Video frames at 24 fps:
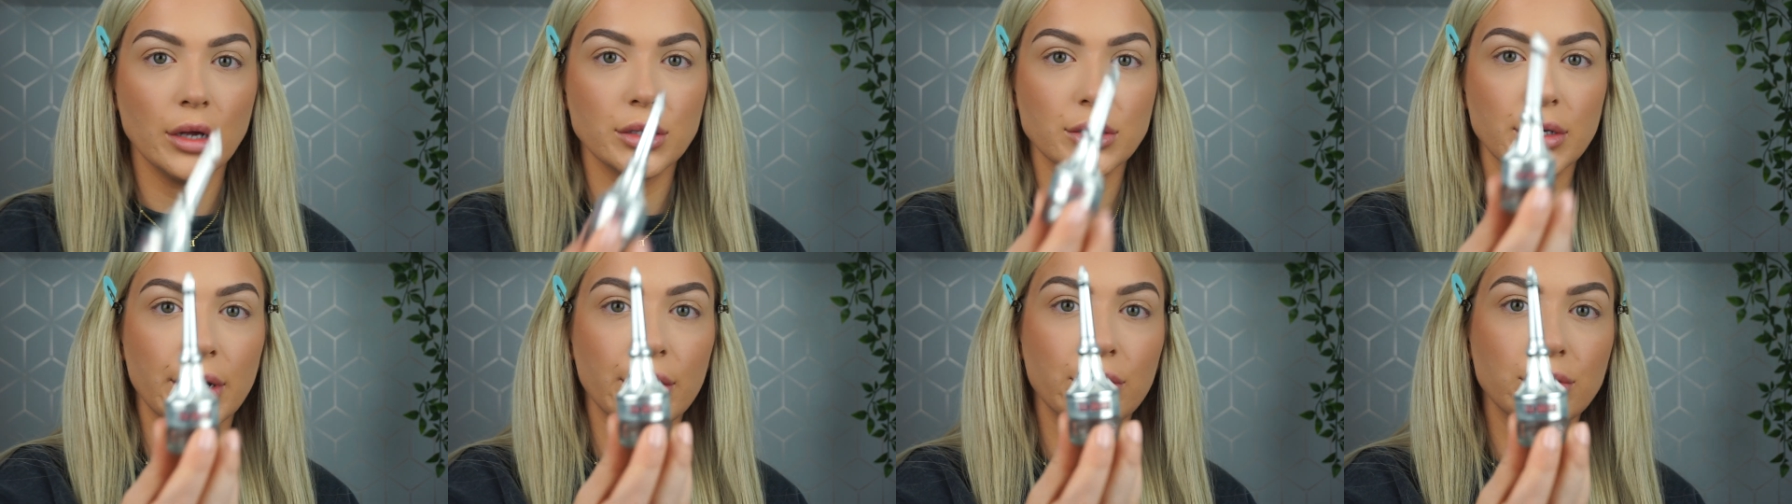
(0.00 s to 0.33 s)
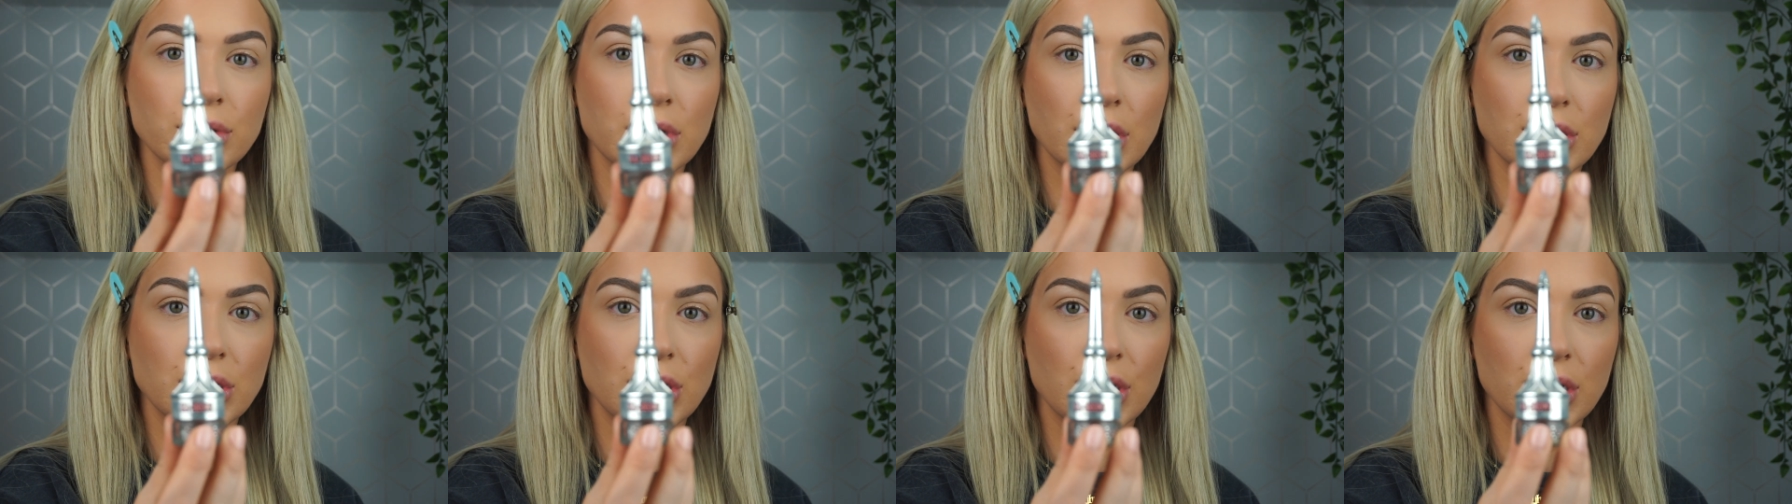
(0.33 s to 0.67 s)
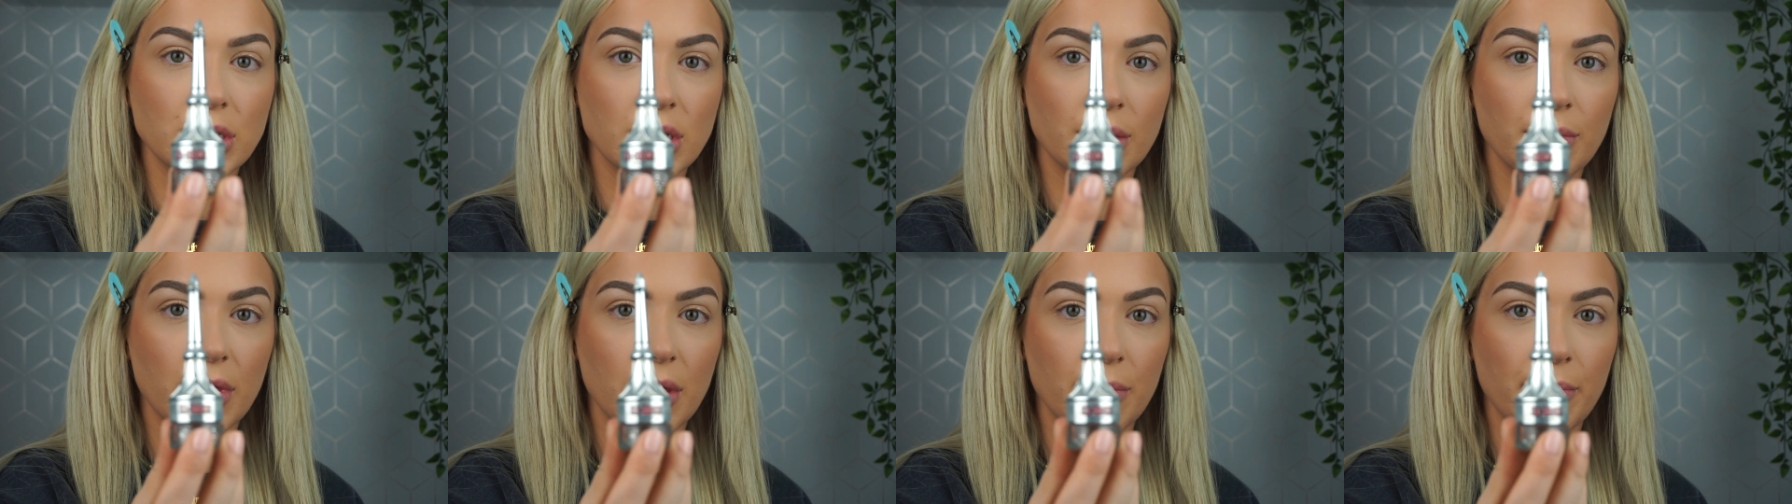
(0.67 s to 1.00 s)
So I also took
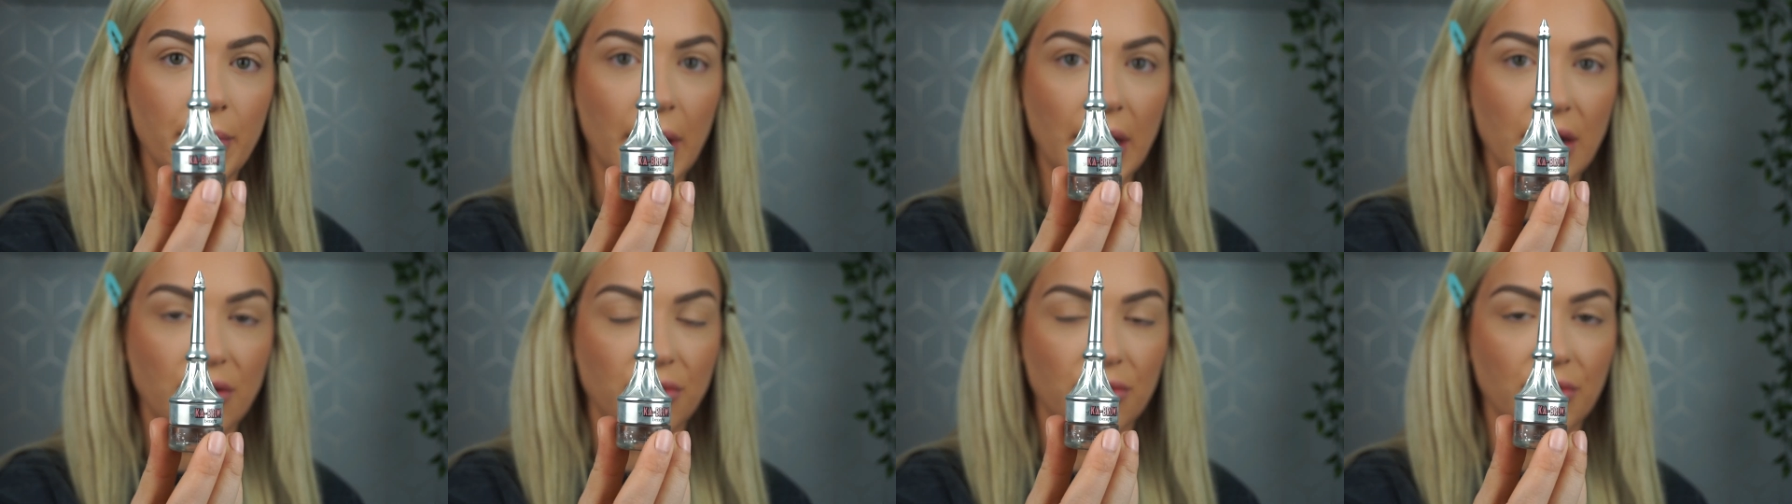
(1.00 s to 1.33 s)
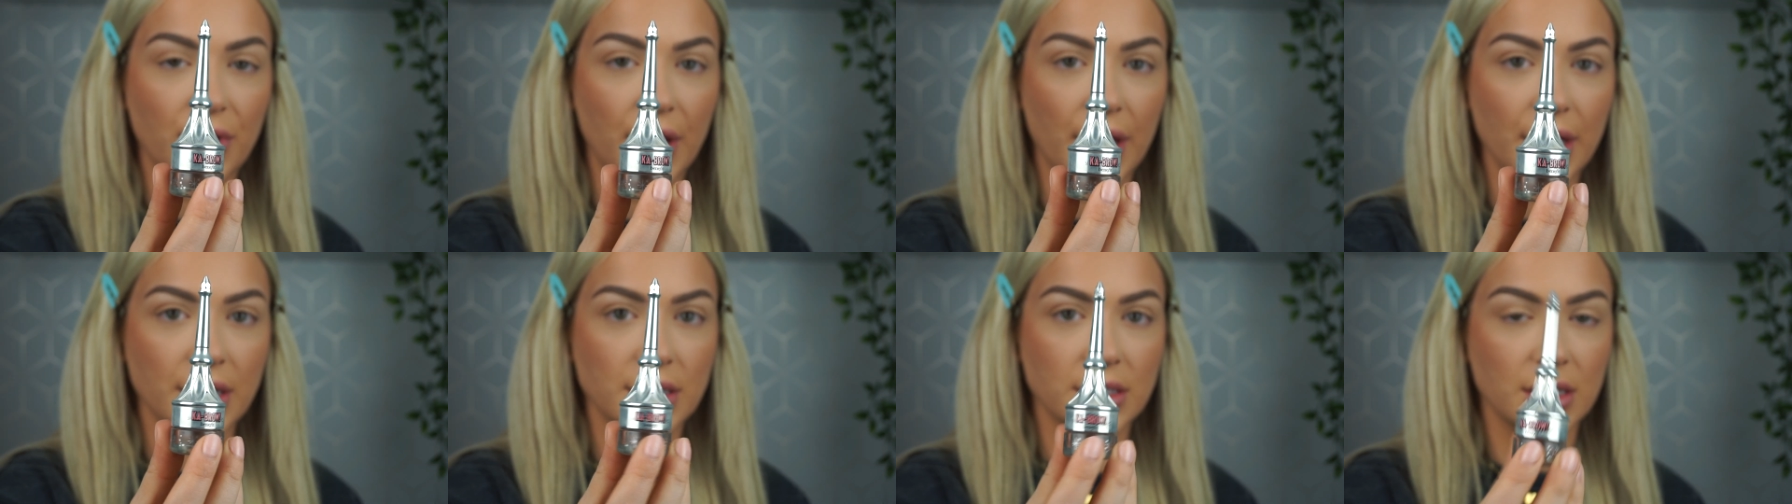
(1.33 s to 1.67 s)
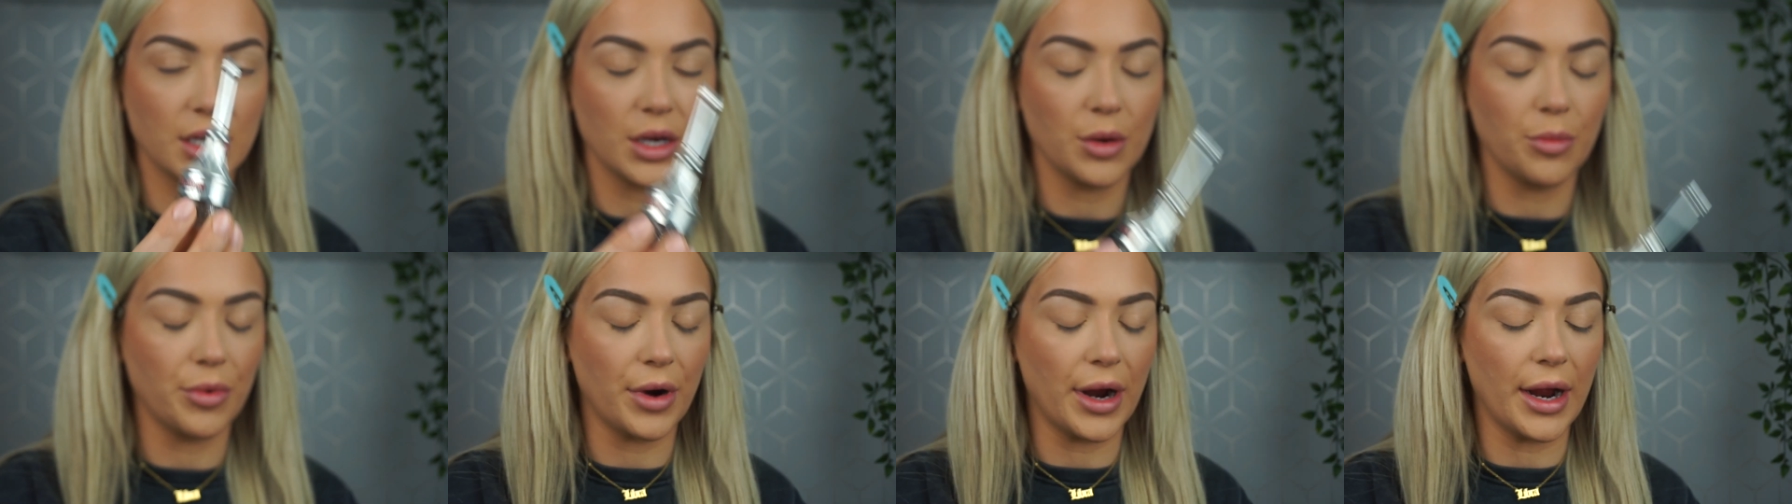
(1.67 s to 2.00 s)
some of the Benefit
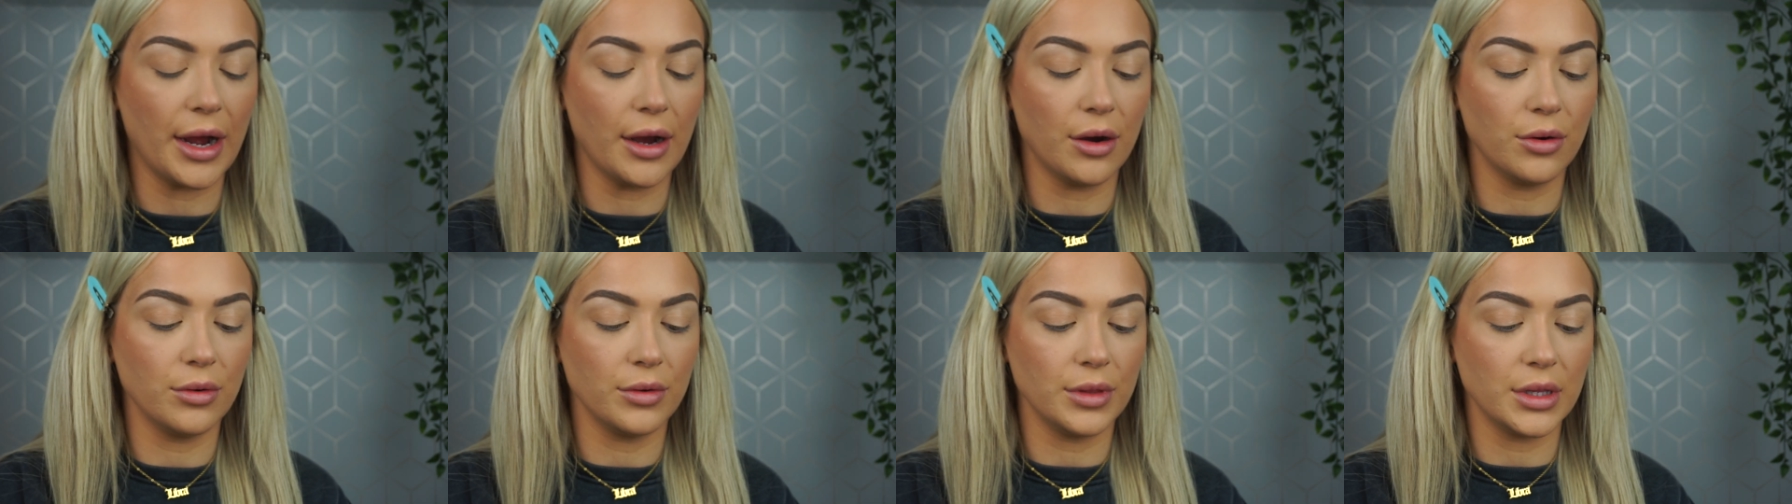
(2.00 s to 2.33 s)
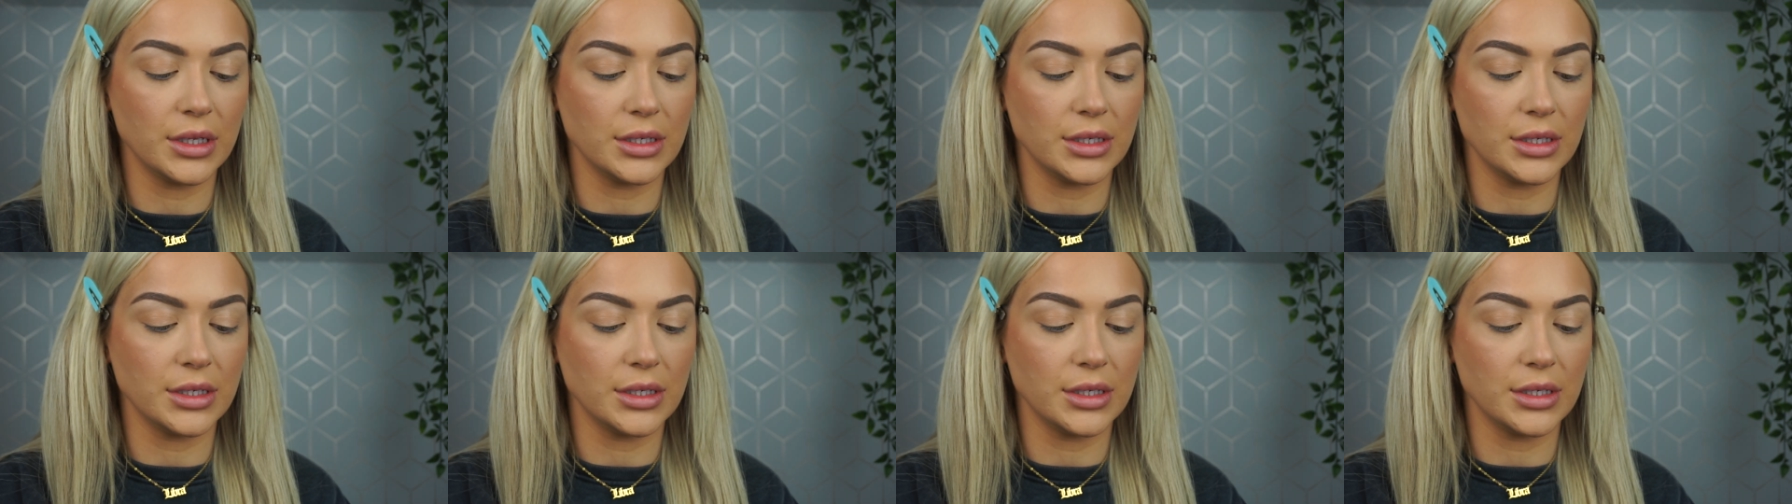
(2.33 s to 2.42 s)
Kabrow,